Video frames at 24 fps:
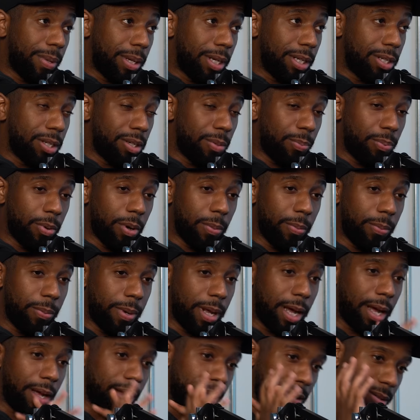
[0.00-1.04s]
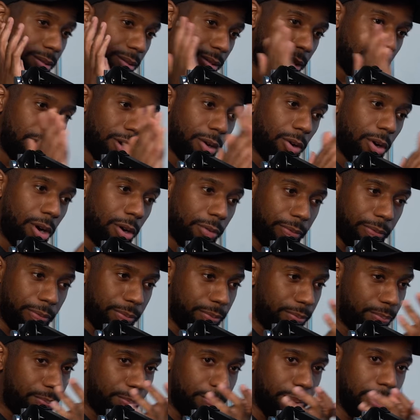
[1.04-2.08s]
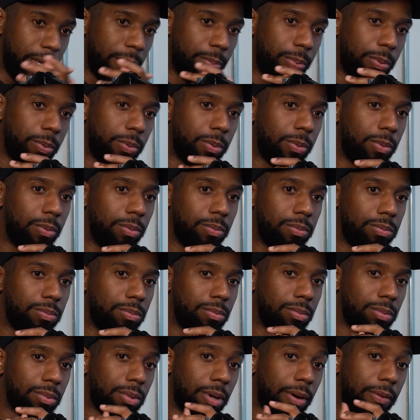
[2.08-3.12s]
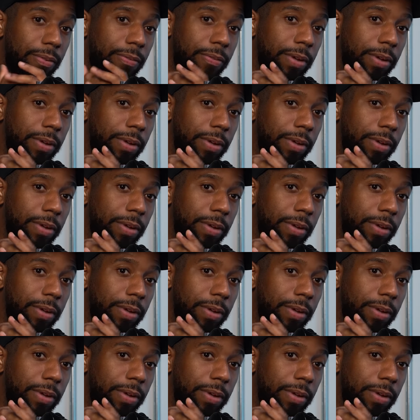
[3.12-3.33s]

Well, this is a problem that a lot of people are